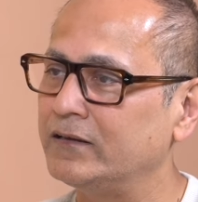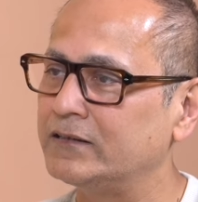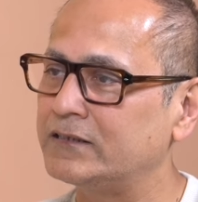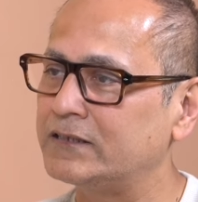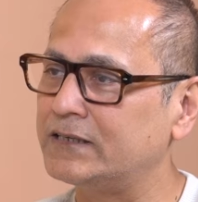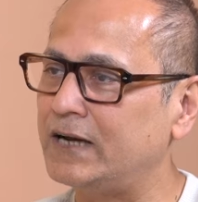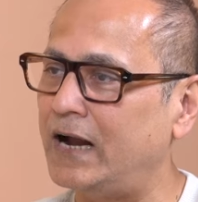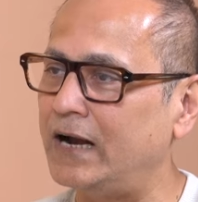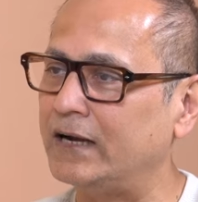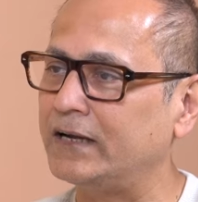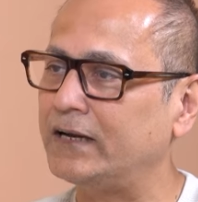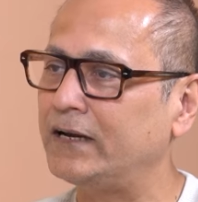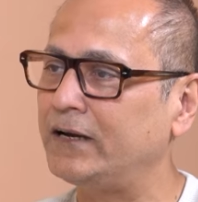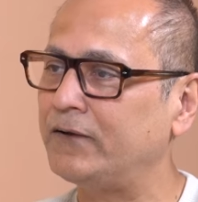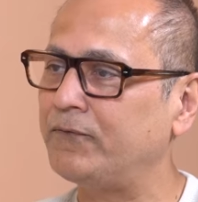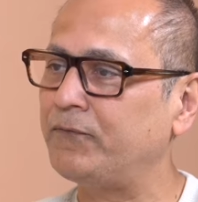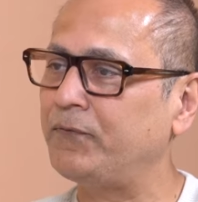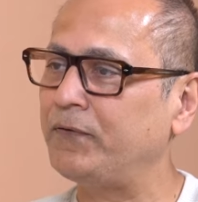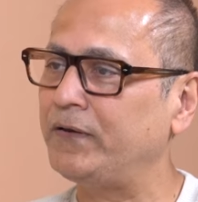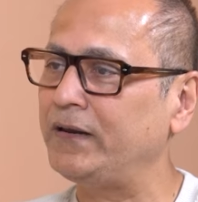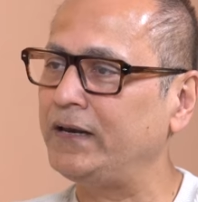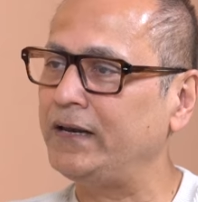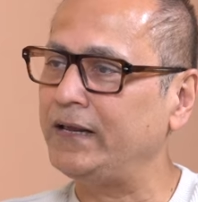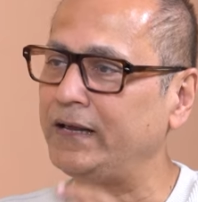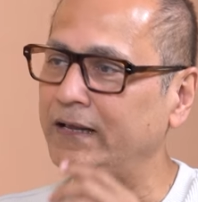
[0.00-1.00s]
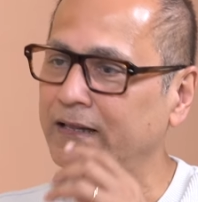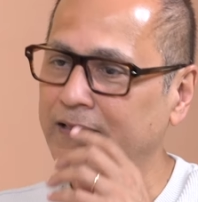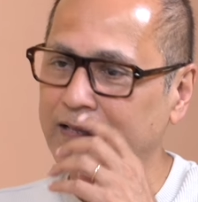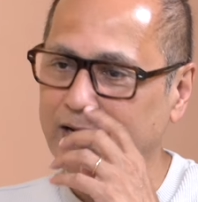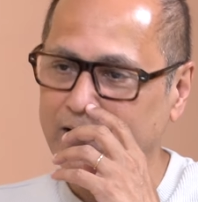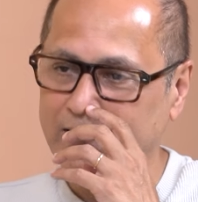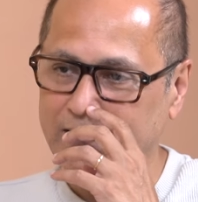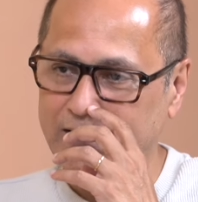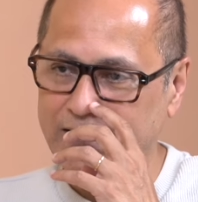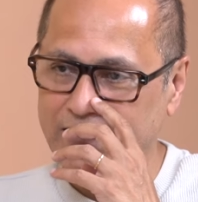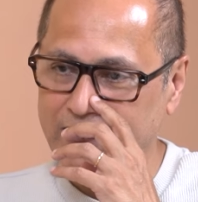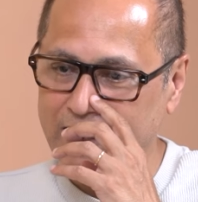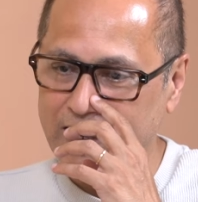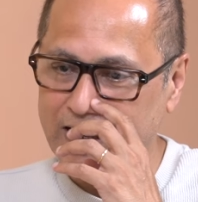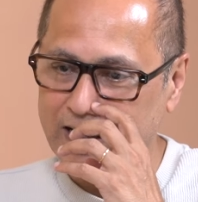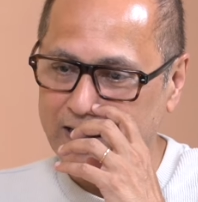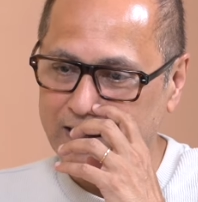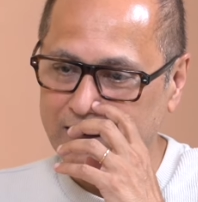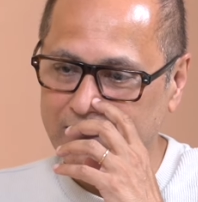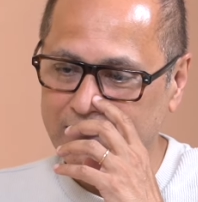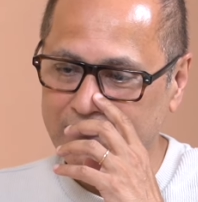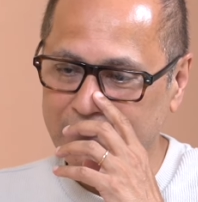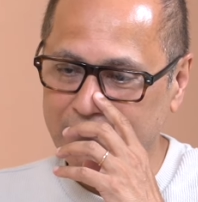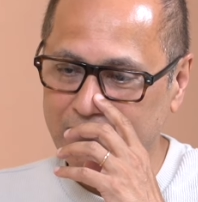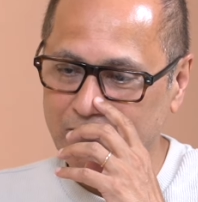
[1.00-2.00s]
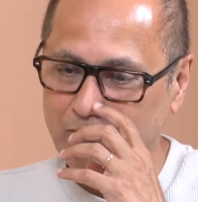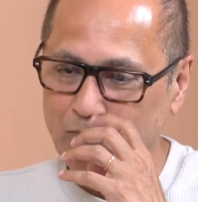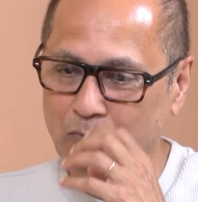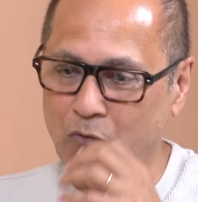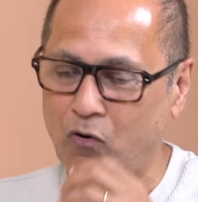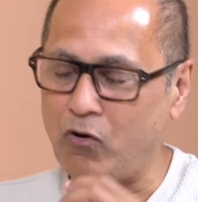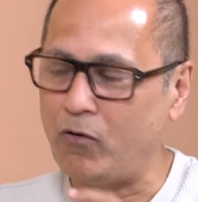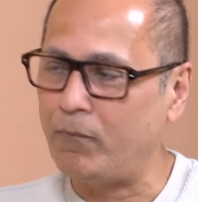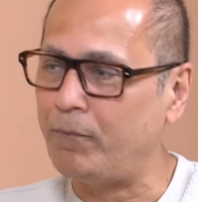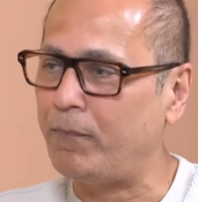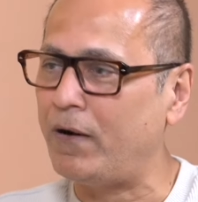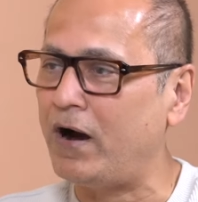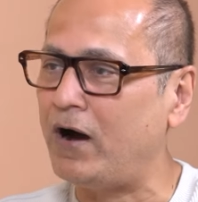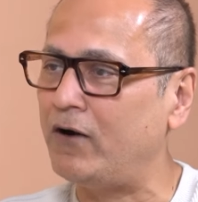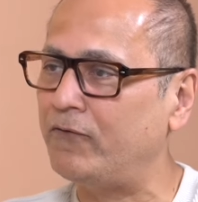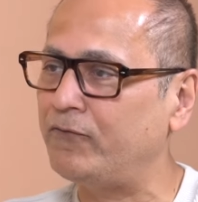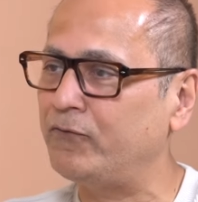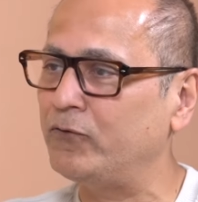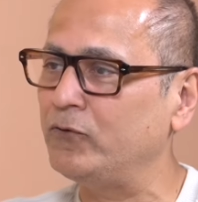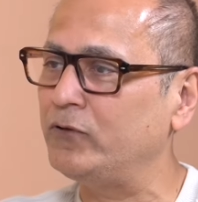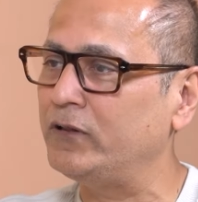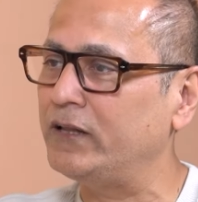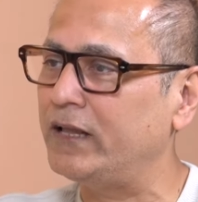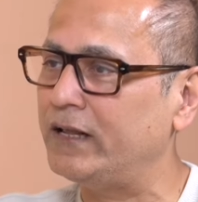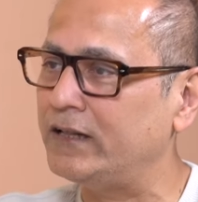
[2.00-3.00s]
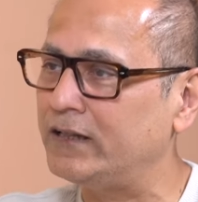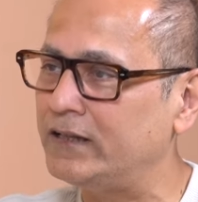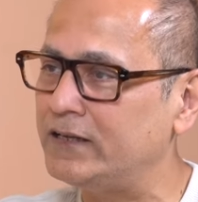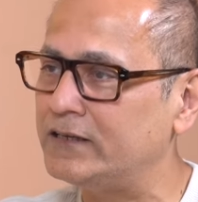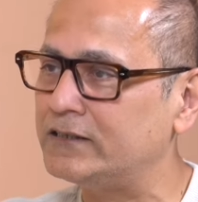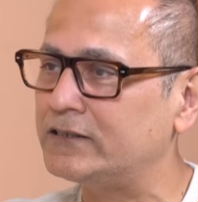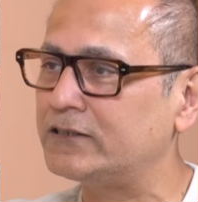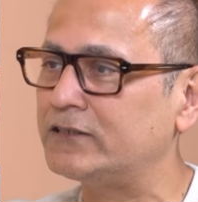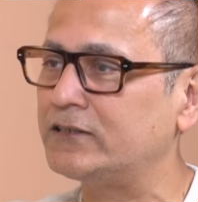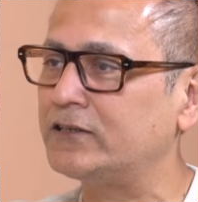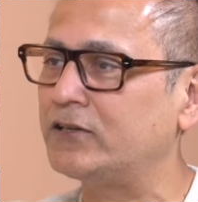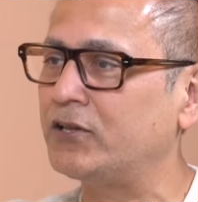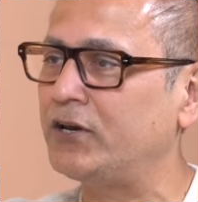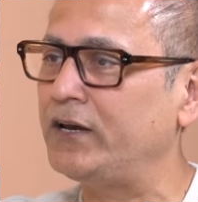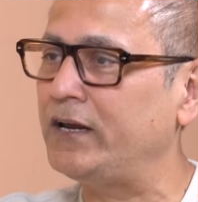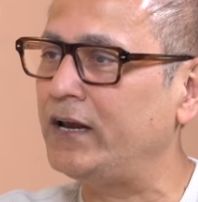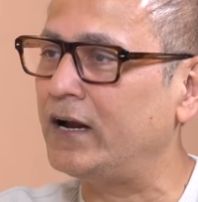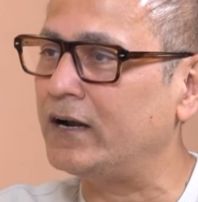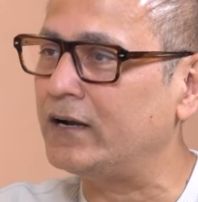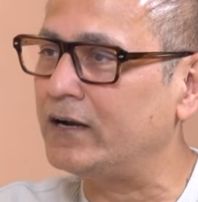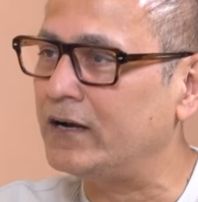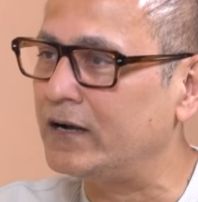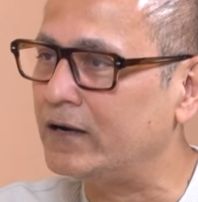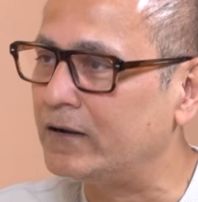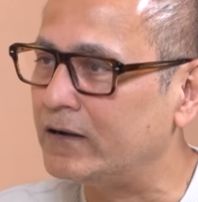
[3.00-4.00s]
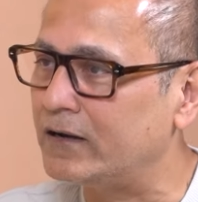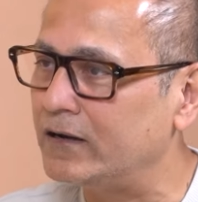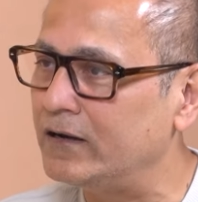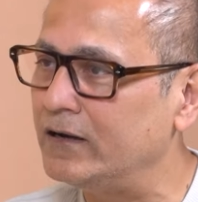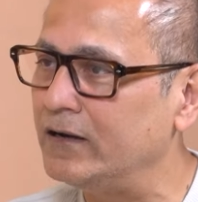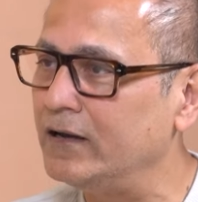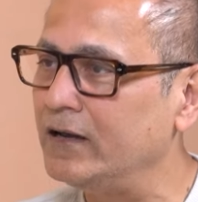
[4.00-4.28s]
started feeling that they are more powerful than this 300